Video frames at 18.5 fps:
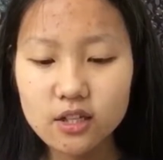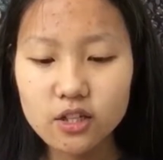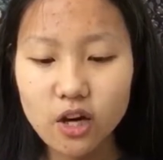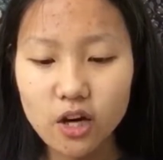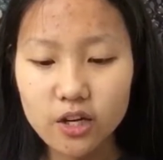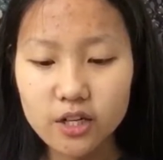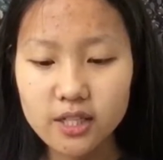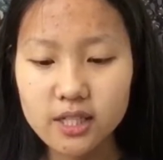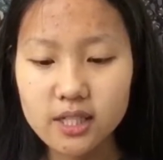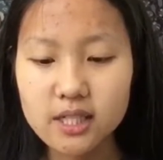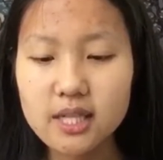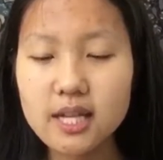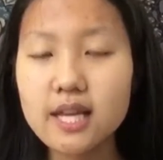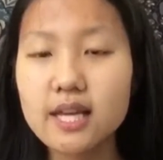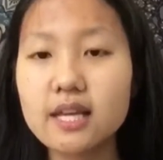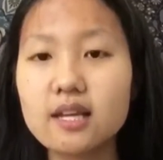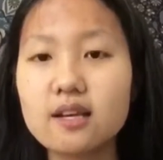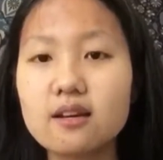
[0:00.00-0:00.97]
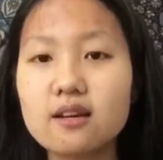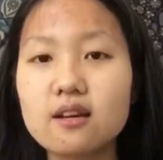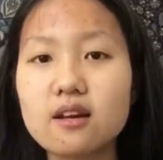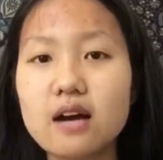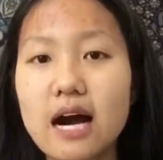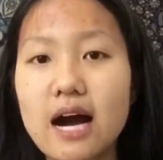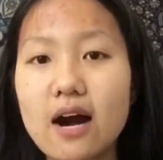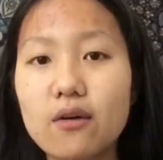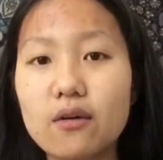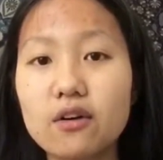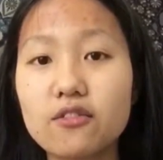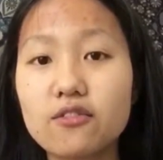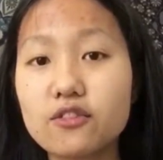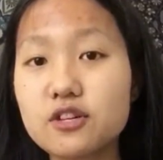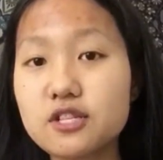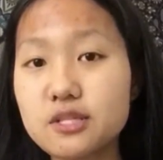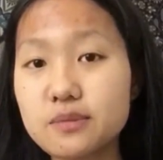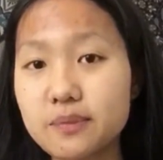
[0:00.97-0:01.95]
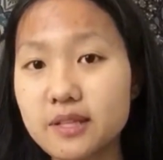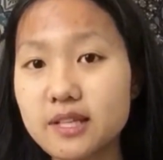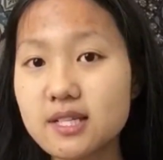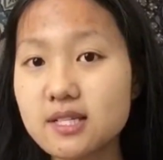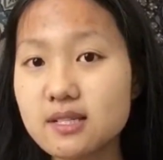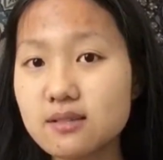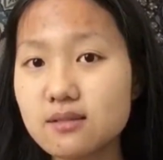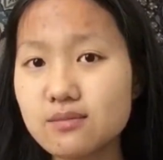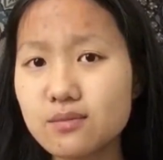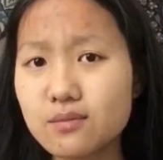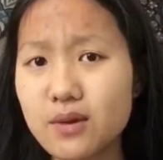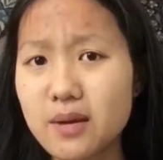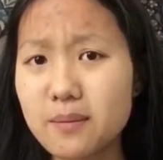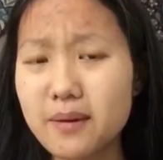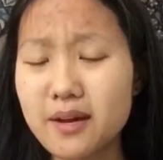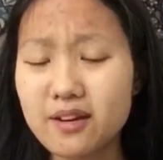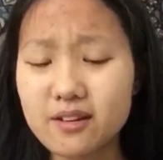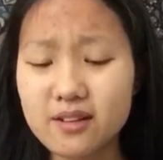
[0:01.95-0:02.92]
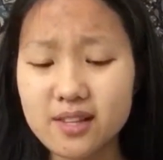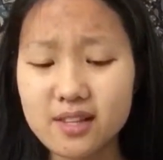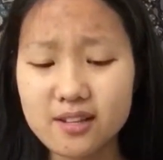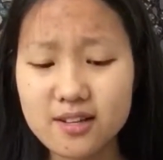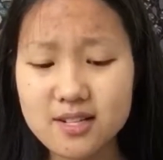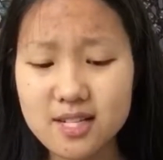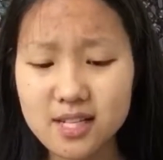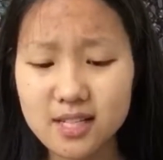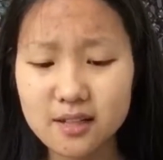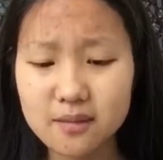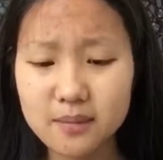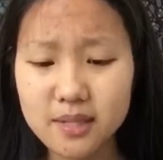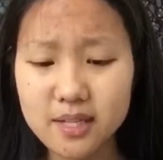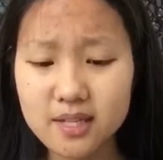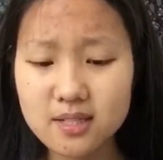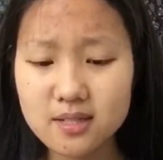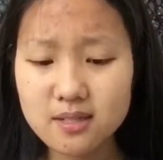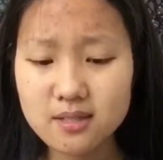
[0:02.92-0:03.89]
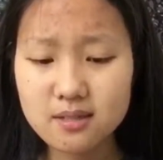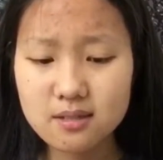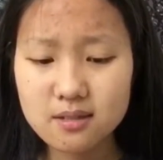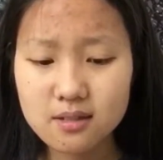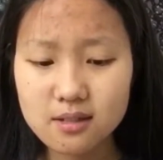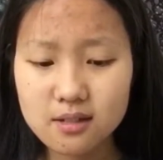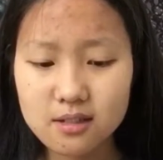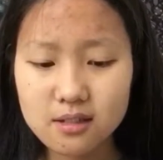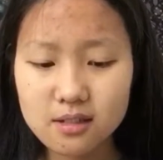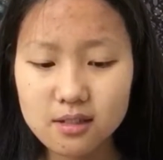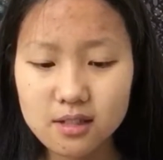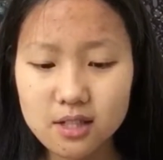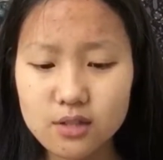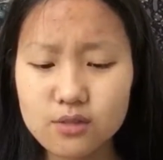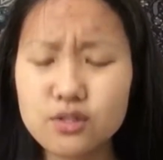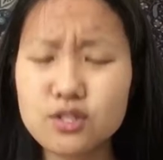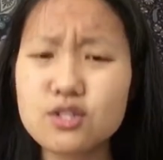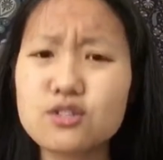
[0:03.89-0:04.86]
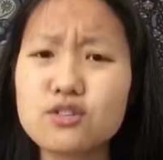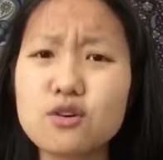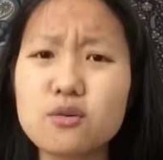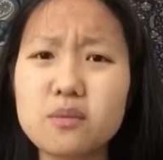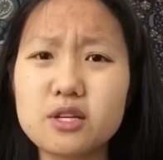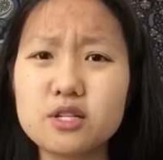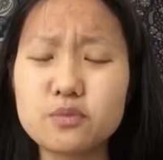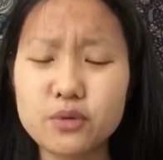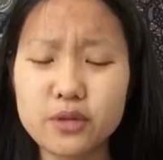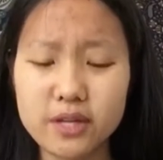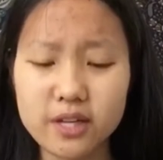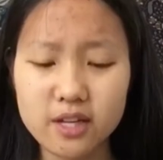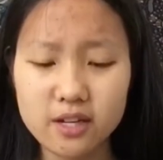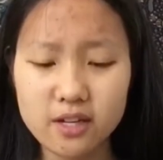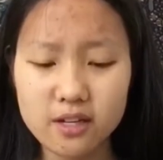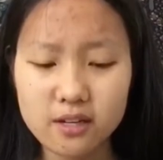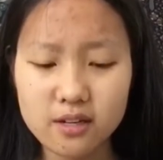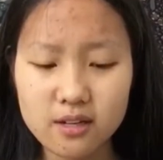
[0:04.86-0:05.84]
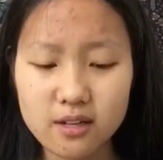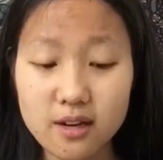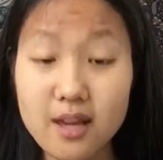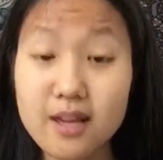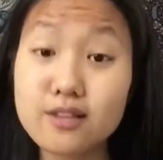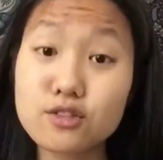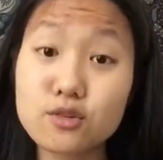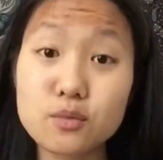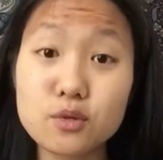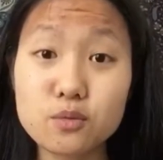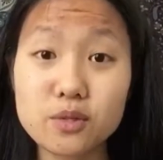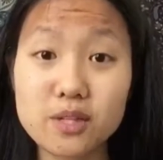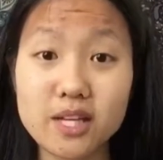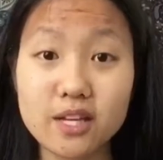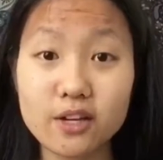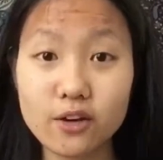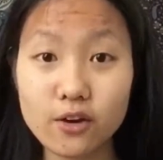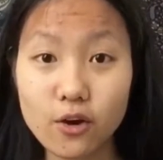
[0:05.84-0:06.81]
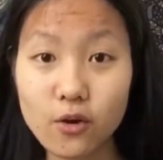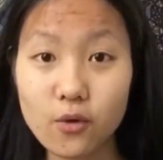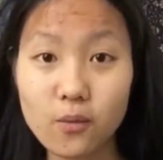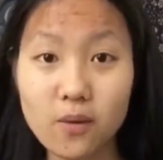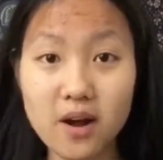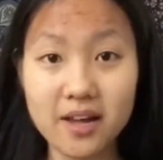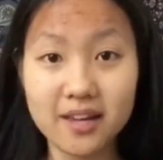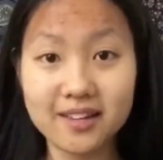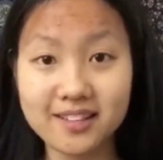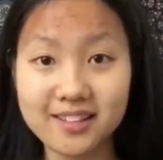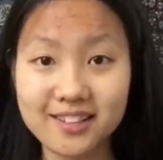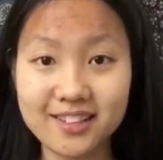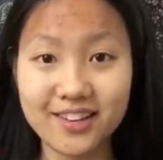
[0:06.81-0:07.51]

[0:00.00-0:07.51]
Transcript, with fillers: garden in our first place way better than our second place. It's just so much prettier and so much more like Hawaiian,